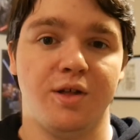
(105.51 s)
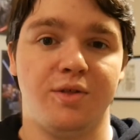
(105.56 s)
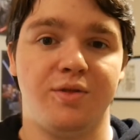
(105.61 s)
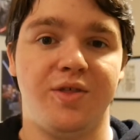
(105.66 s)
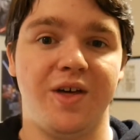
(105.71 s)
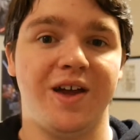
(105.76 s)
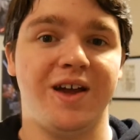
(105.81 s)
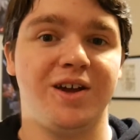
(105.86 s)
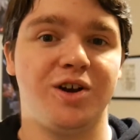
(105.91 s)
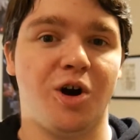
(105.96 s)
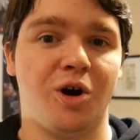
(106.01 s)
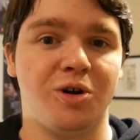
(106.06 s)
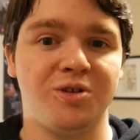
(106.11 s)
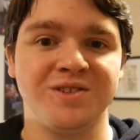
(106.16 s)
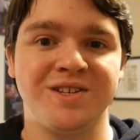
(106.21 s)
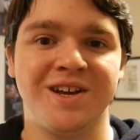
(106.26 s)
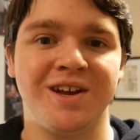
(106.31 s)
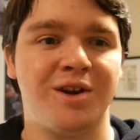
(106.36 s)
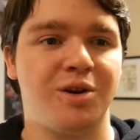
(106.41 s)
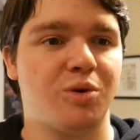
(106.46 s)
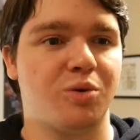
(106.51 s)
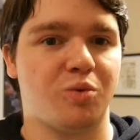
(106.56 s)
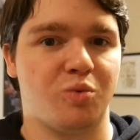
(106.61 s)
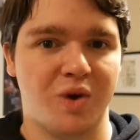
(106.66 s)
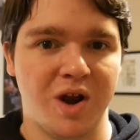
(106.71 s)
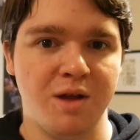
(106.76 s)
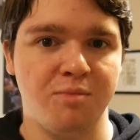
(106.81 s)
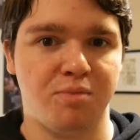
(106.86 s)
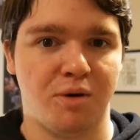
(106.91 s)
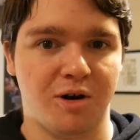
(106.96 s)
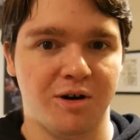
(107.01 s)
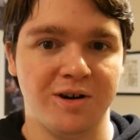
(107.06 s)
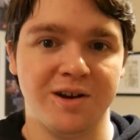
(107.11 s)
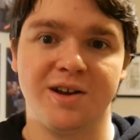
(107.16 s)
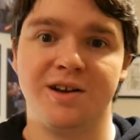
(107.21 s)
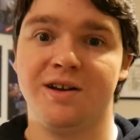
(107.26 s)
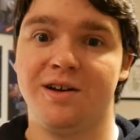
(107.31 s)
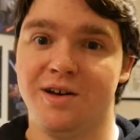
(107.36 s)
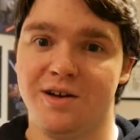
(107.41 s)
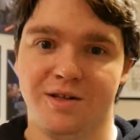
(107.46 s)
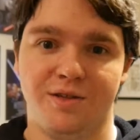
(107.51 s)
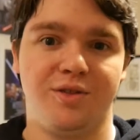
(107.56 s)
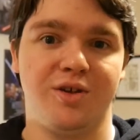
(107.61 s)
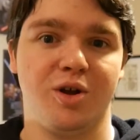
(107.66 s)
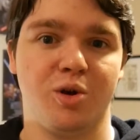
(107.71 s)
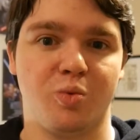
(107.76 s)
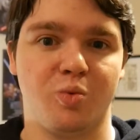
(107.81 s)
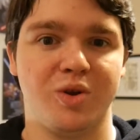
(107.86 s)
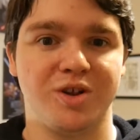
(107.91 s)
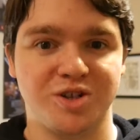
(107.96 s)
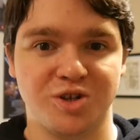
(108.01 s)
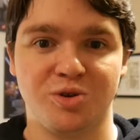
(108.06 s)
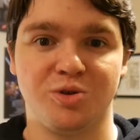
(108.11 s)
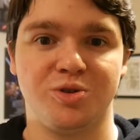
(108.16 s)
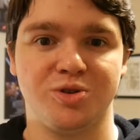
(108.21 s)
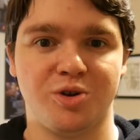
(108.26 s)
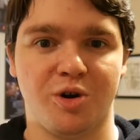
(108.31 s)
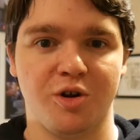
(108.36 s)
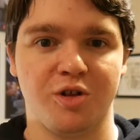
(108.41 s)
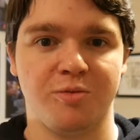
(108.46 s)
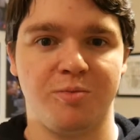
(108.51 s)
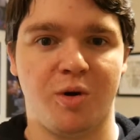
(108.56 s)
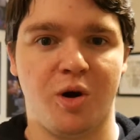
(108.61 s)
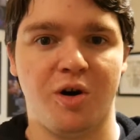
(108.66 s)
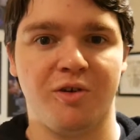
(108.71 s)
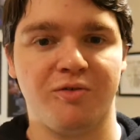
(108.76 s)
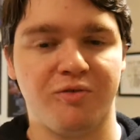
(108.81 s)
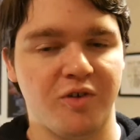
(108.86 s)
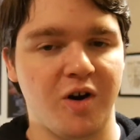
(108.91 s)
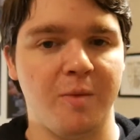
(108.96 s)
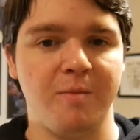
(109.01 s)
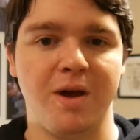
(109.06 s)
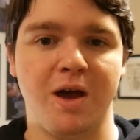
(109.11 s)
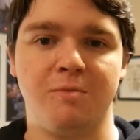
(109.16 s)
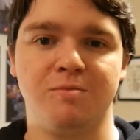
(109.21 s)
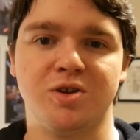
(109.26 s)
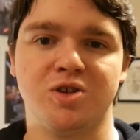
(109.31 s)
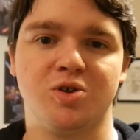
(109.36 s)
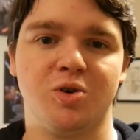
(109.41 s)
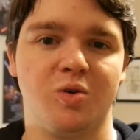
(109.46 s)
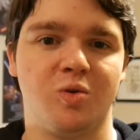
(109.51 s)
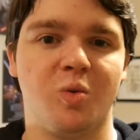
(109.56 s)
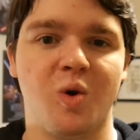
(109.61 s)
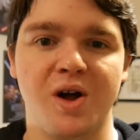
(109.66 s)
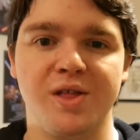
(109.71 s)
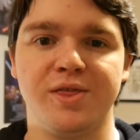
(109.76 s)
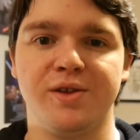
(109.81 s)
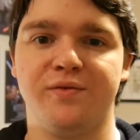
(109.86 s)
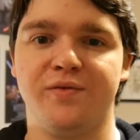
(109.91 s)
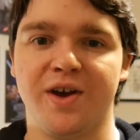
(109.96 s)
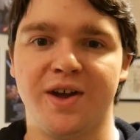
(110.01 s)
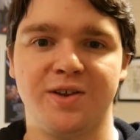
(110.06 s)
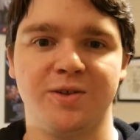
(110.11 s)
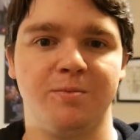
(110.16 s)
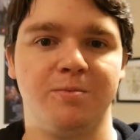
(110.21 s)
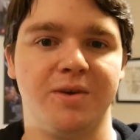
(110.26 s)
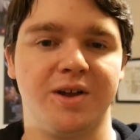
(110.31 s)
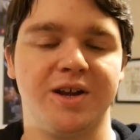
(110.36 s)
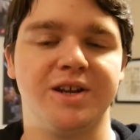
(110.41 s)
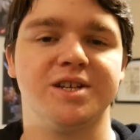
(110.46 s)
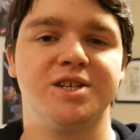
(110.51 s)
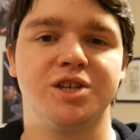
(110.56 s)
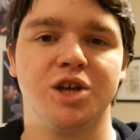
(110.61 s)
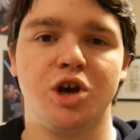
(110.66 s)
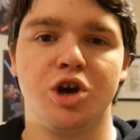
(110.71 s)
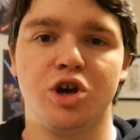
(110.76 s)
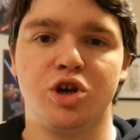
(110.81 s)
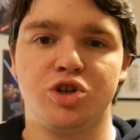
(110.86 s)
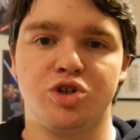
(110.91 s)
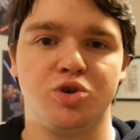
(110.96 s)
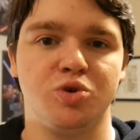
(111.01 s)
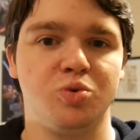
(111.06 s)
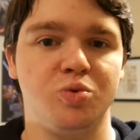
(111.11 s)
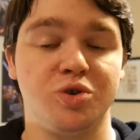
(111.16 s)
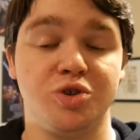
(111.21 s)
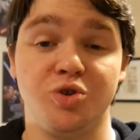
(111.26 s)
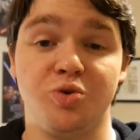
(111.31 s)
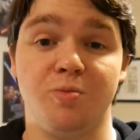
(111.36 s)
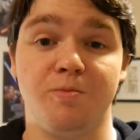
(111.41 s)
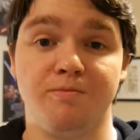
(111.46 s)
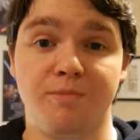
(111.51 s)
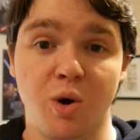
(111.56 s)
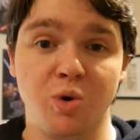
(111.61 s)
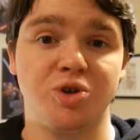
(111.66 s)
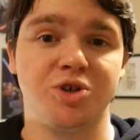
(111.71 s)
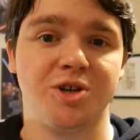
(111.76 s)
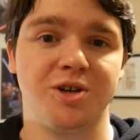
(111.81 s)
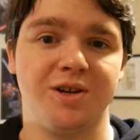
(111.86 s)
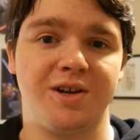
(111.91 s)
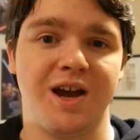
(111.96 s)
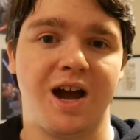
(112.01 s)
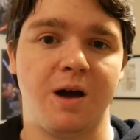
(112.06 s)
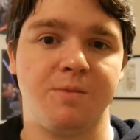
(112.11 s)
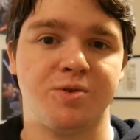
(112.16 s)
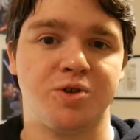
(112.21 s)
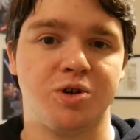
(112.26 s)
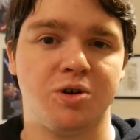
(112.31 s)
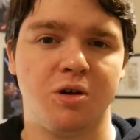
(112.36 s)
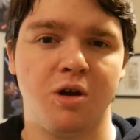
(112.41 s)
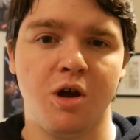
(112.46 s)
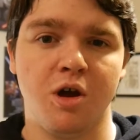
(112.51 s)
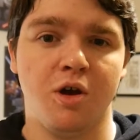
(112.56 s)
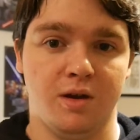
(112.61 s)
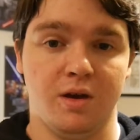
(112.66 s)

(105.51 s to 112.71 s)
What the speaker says: they called in Ray Park, the original Darth Maul from Episode 1, The Phantom Menace, to do motion capture